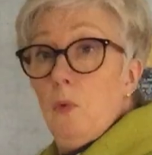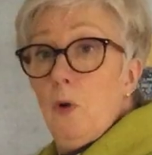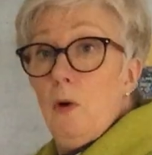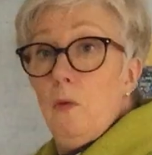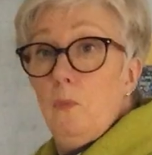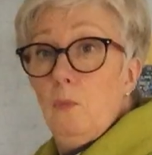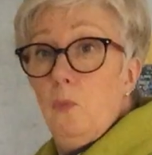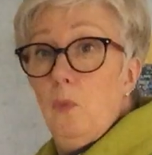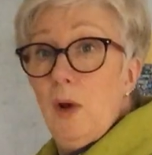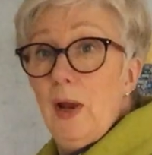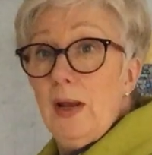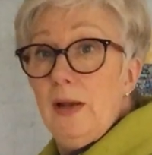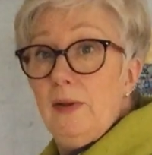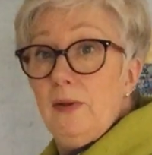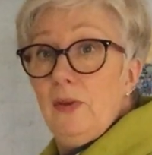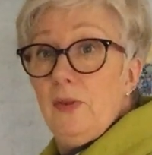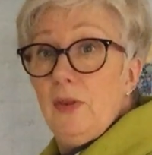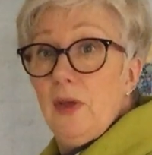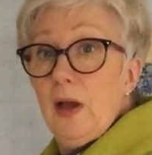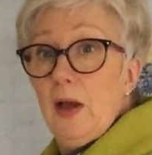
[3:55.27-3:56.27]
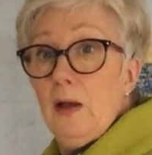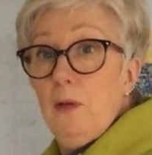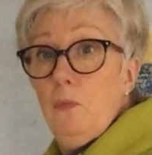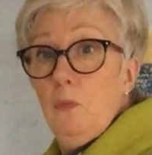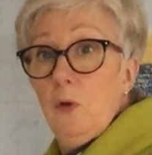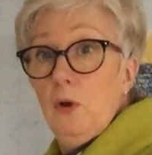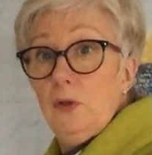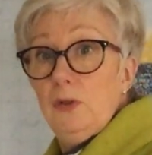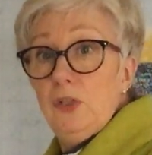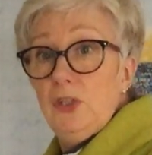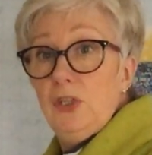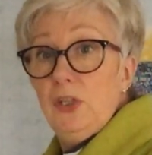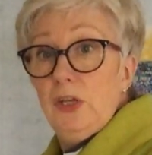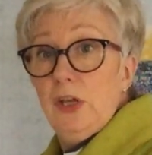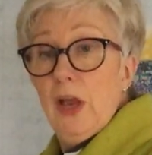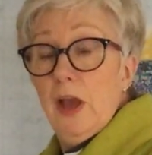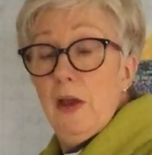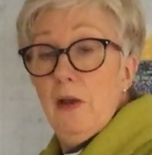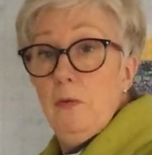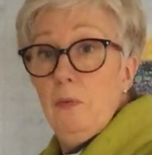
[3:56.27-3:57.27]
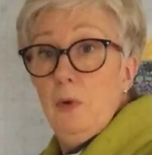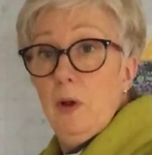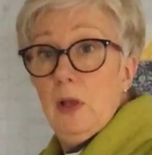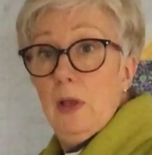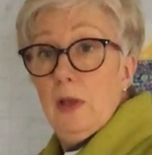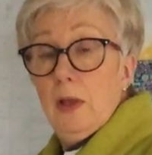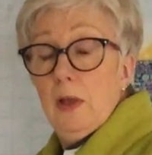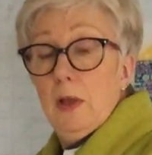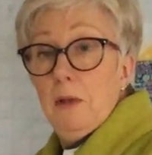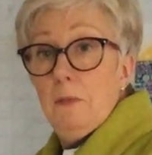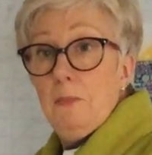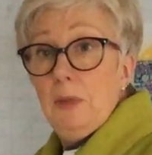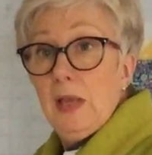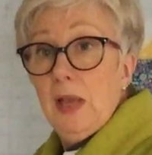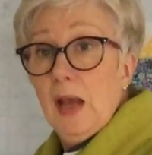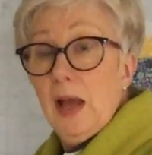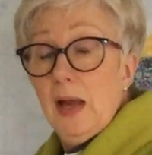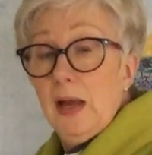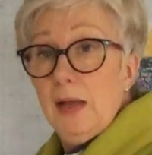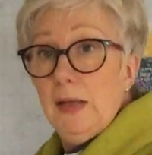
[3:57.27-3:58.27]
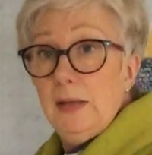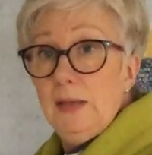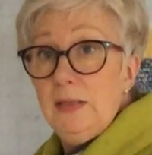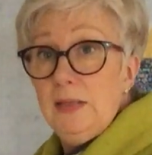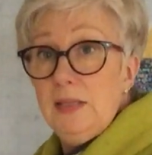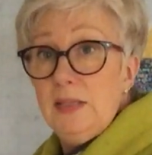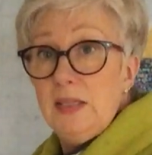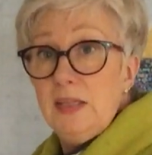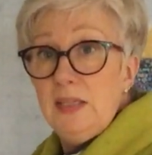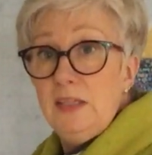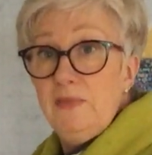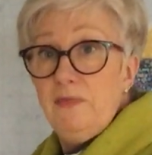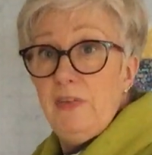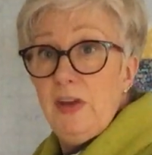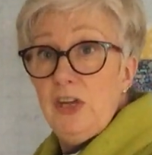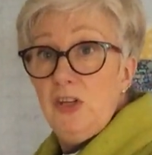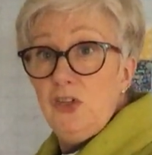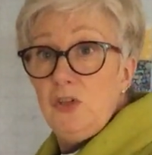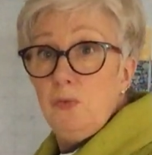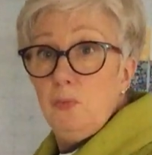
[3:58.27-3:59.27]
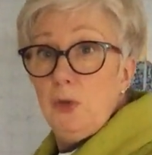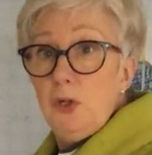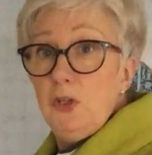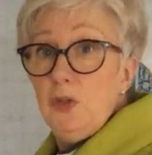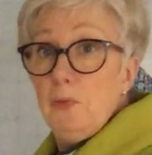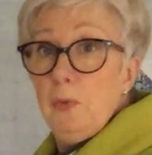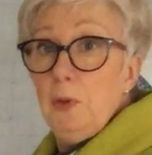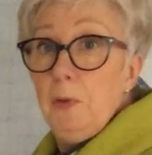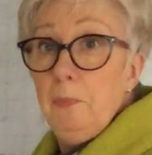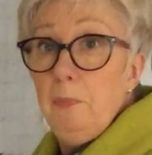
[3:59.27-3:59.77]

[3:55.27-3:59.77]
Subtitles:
what width I want to go behind this fish, which will